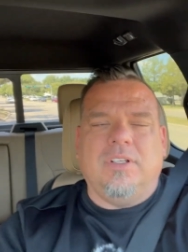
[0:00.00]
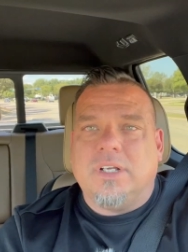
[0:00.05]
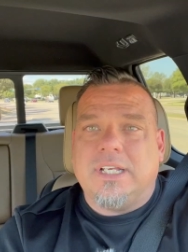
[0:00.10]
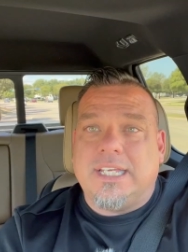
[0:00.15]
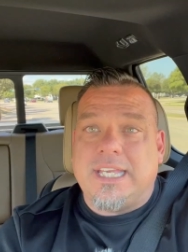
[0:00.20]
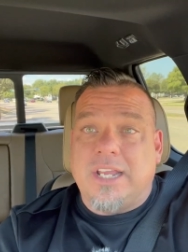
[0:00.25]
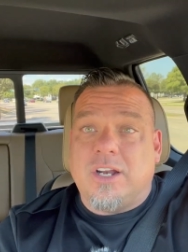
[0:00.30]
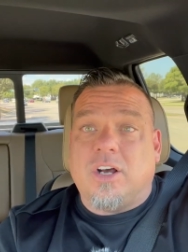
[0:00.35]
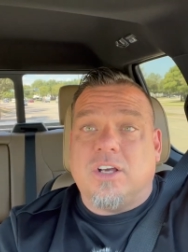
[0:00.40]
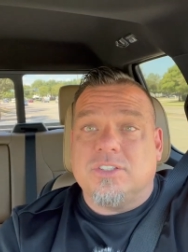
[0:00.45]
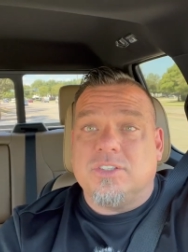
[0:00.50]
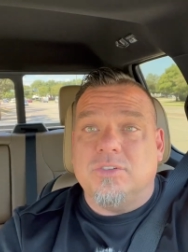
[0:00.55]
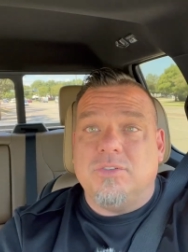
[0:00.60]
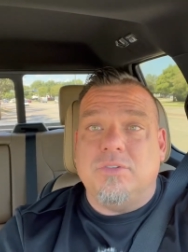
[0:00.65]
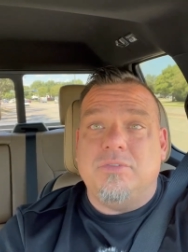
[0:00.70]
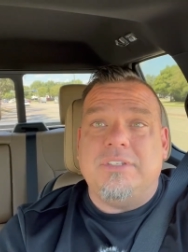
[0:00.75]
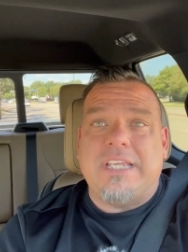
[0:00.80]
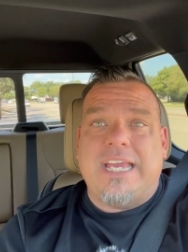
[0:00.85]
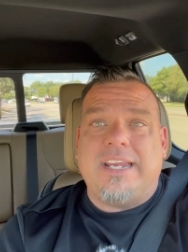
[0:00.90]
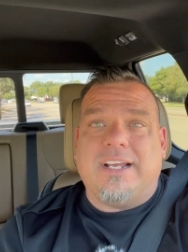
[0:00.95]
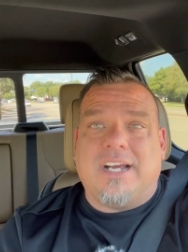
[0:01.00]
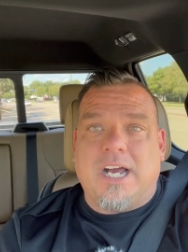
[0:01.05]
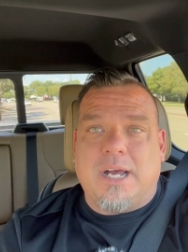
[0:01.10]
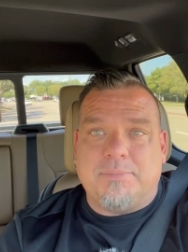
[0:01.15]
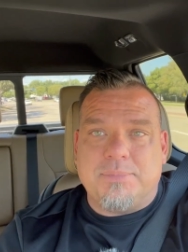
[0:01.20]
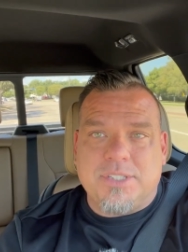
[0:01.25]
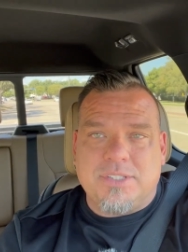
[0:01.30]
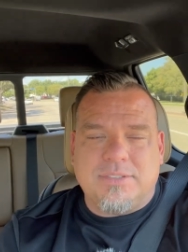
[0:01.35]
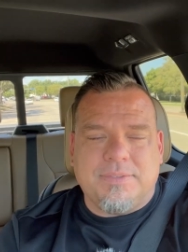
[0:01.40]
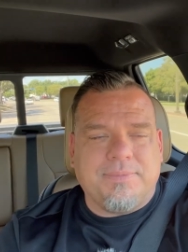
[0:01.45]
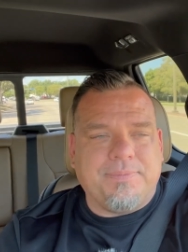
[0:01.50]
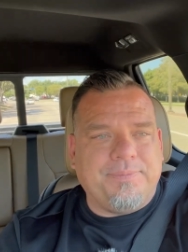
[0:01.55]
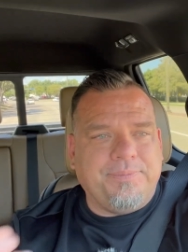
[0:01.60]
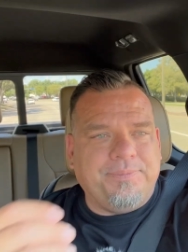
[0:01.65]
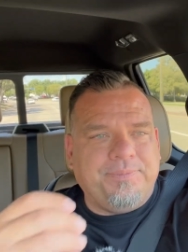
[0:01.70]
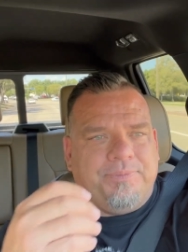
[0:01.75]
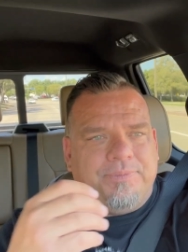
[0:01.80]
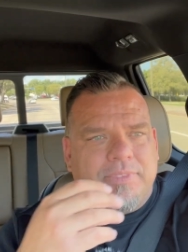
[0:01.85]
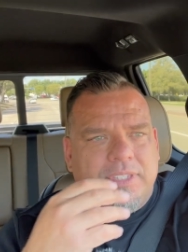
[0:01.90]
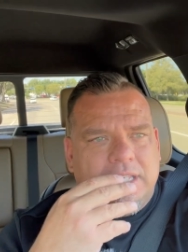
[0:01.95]
can also do data ops.
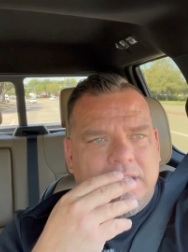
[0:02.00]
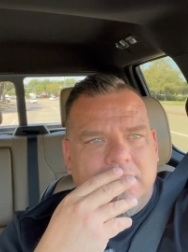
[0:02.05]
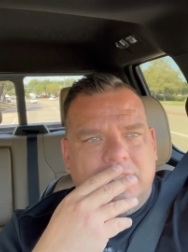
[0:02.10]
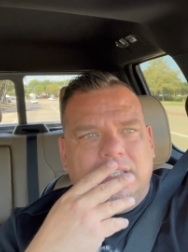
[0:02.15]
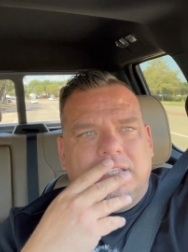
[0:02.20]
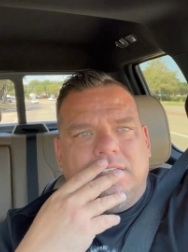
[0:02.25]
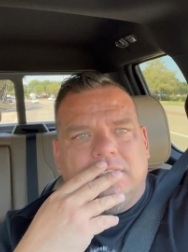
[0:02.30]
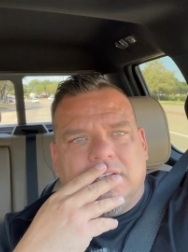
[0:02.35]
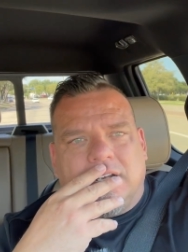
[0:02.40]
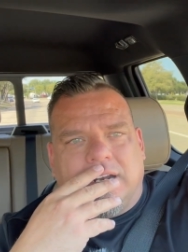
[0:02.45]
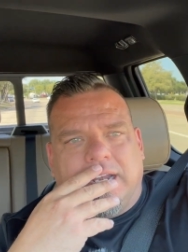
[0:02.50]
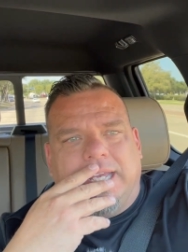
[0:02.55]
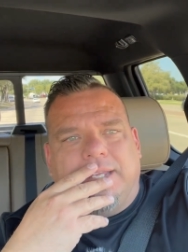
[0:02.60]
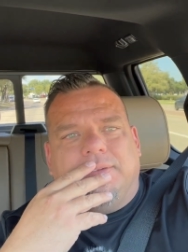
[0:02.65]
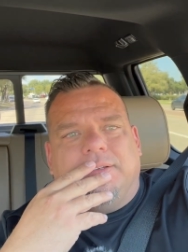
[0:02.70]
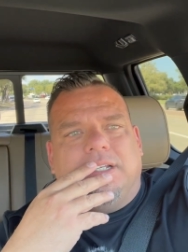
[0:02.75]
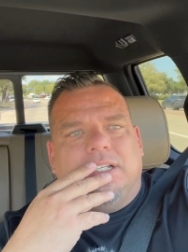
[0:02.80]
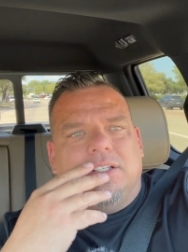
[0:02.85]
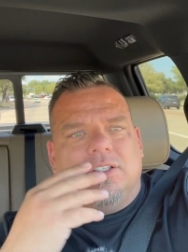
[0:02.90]
All right.